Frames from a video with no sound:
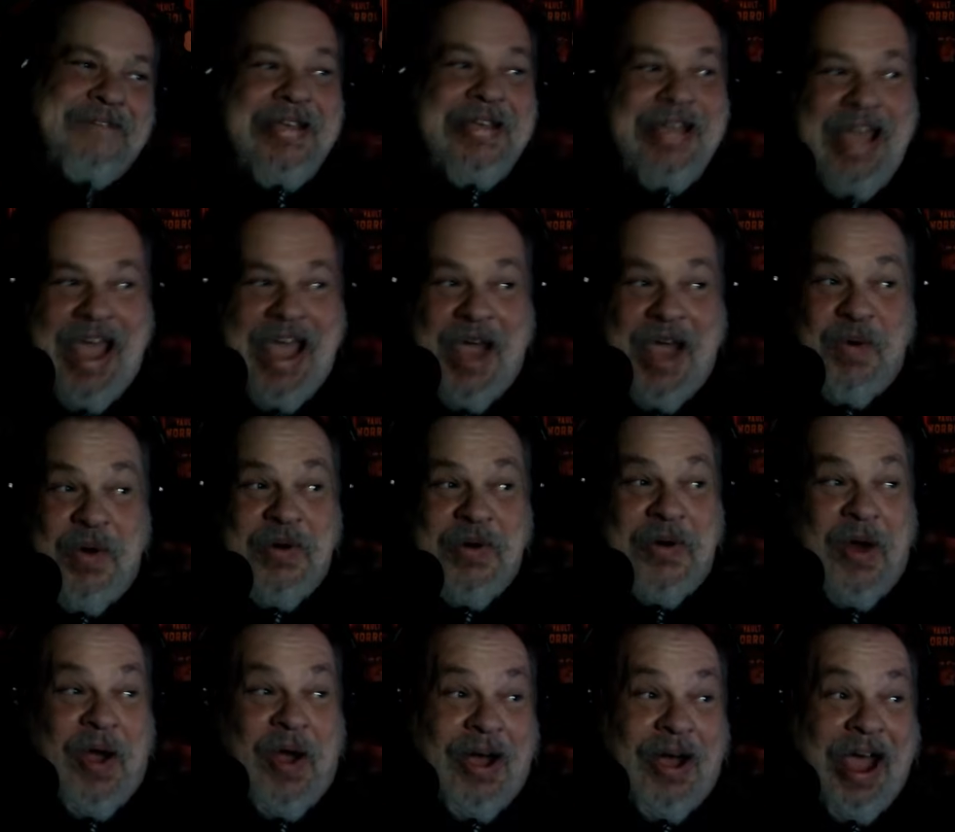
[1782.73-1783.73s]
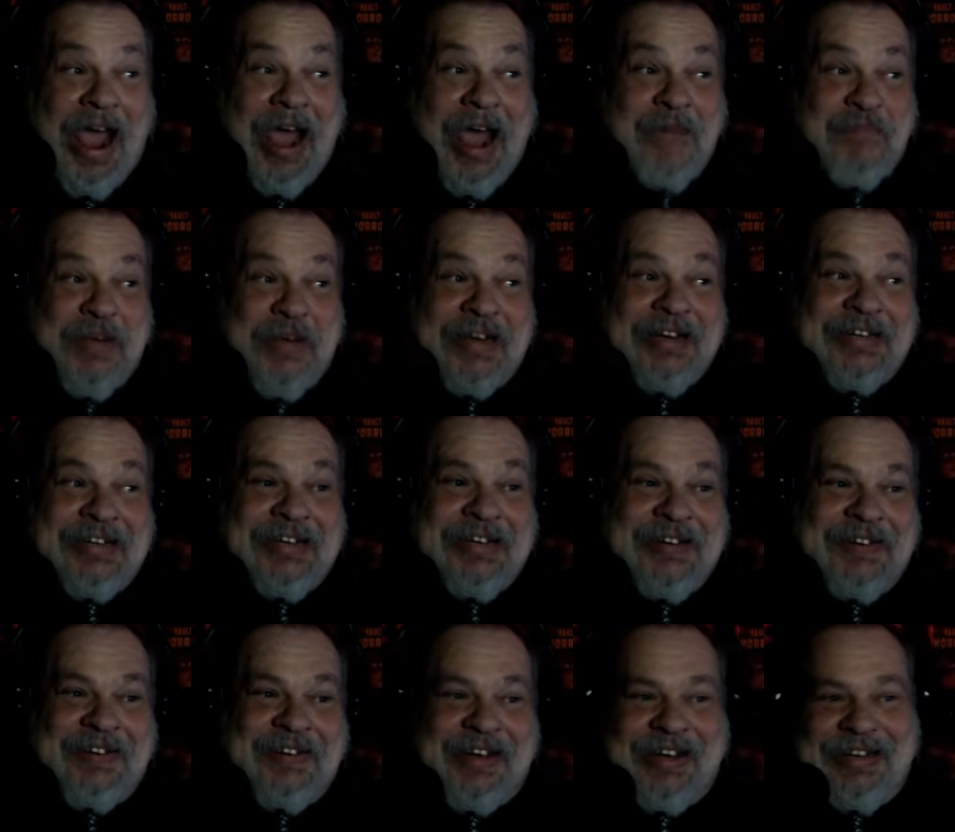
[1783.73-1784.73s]
And we were all happy to
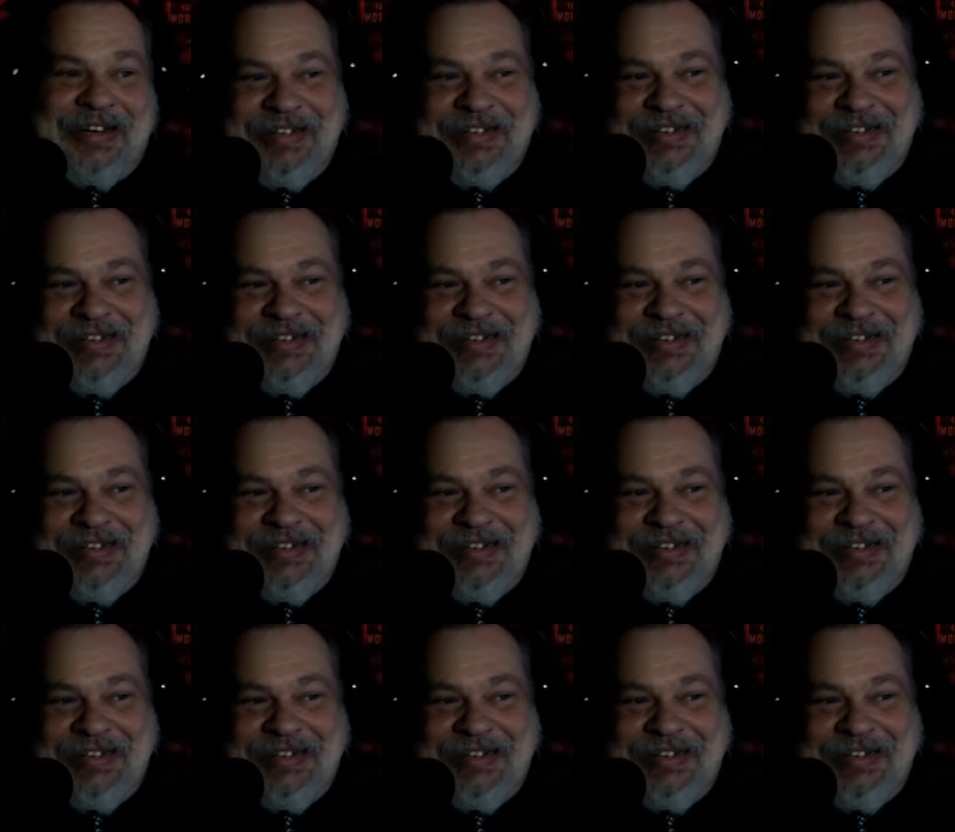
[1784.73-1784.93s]
do it.